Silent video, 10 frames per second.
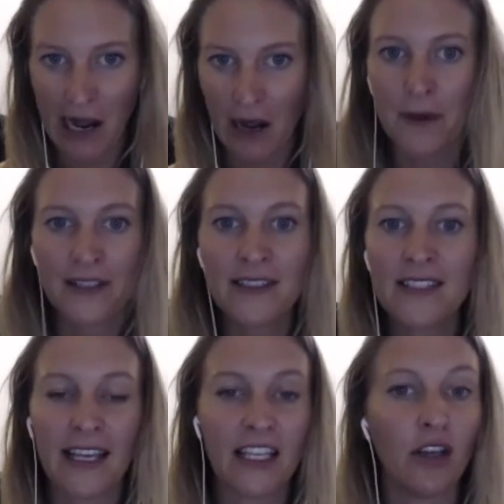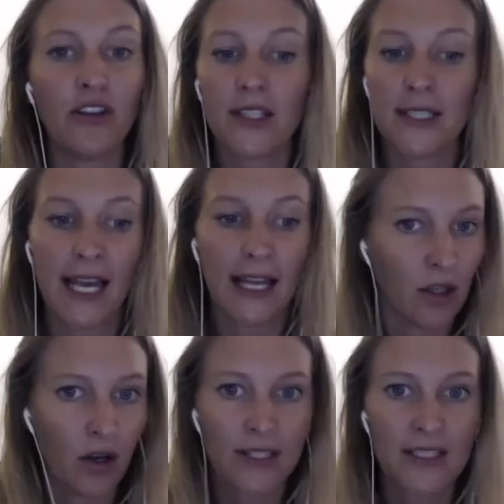hours like you just get
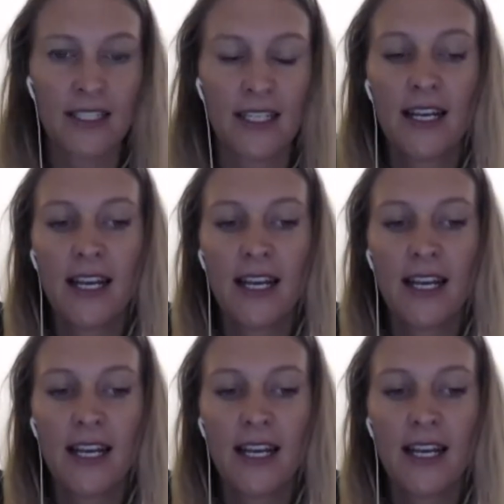lost